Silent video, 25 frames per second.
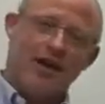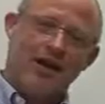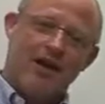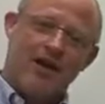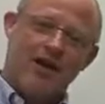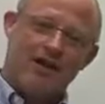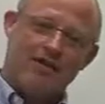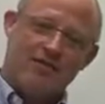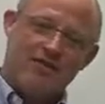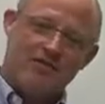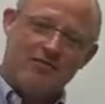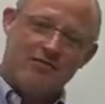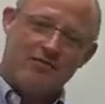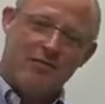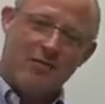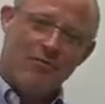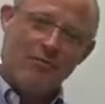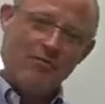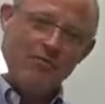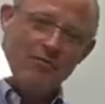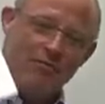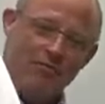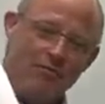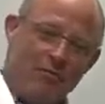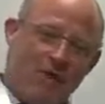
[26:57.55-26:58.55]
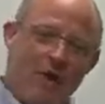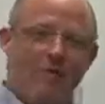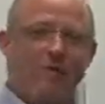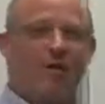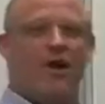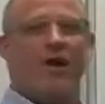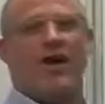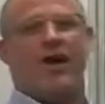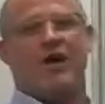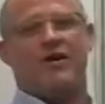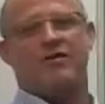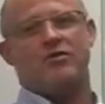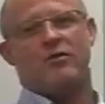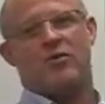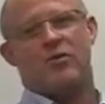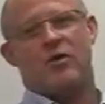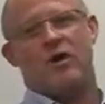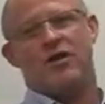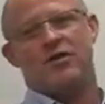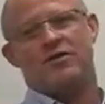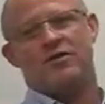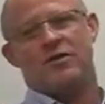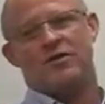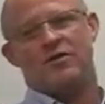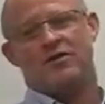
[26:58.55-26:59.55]
is remembering to ask
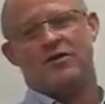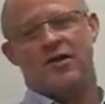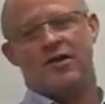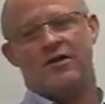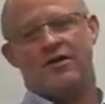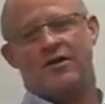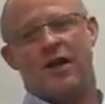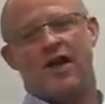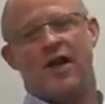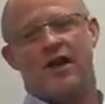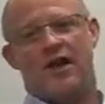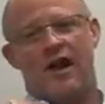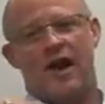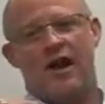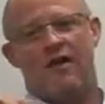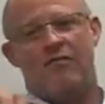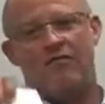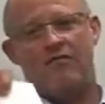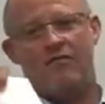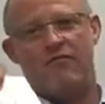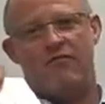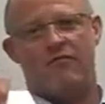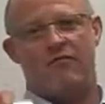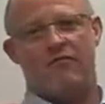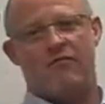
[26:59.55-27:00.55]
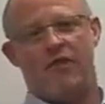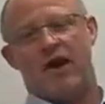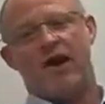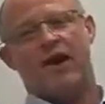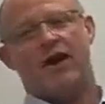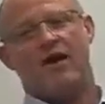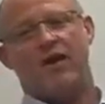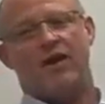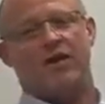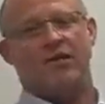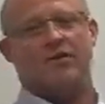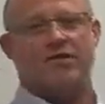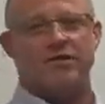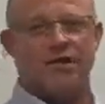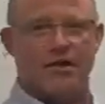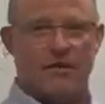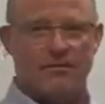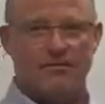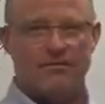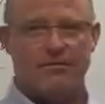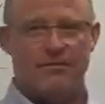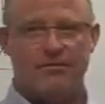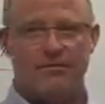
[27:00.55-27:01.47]
questions and then not friggin' listening.